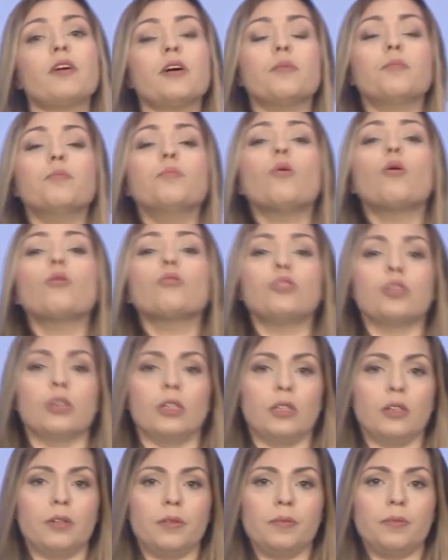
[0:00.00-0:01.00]
a
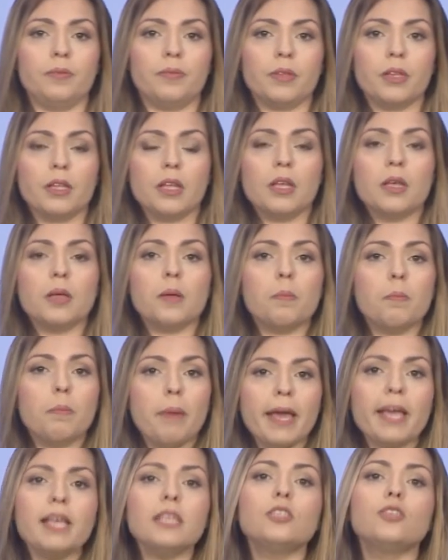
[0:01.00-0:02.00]
model.
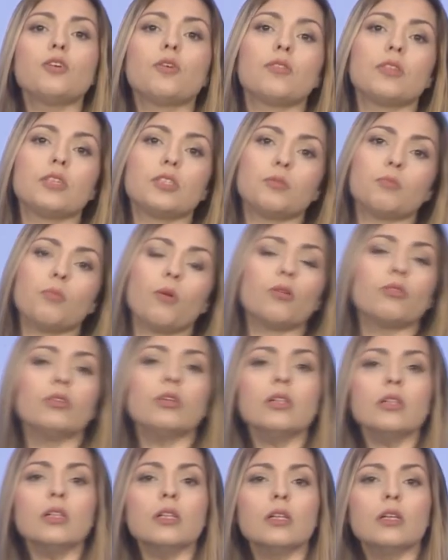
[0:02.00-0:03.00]
Based on this
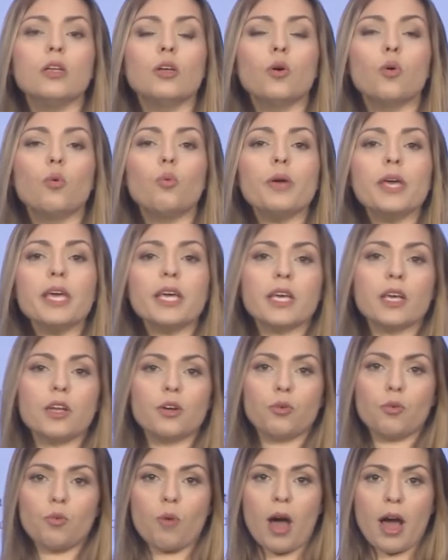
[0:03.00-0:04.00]
model, we
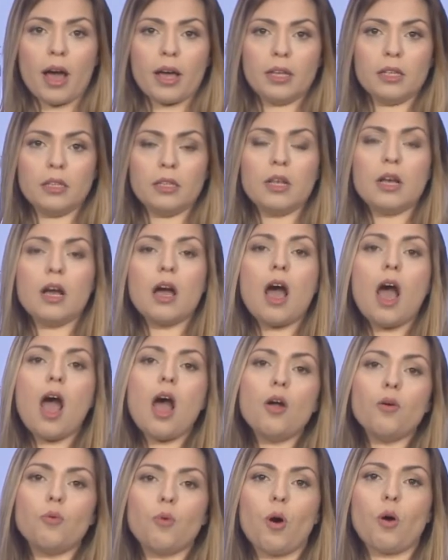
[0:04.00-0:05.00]
can write
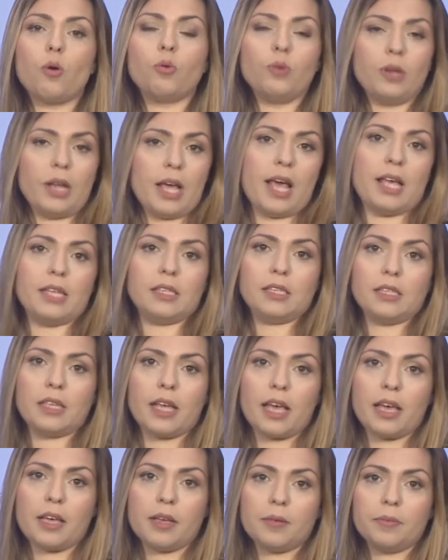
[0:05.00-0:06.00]
our own
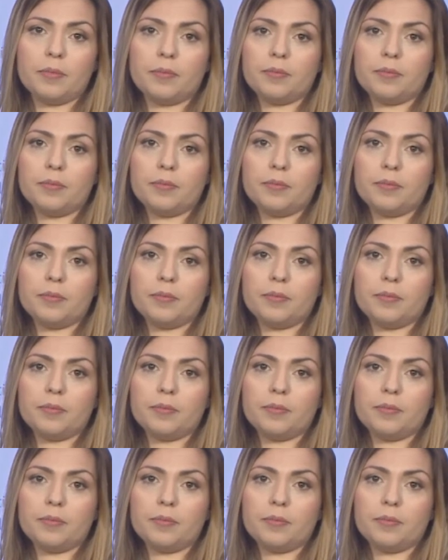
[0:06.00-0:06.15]
essay.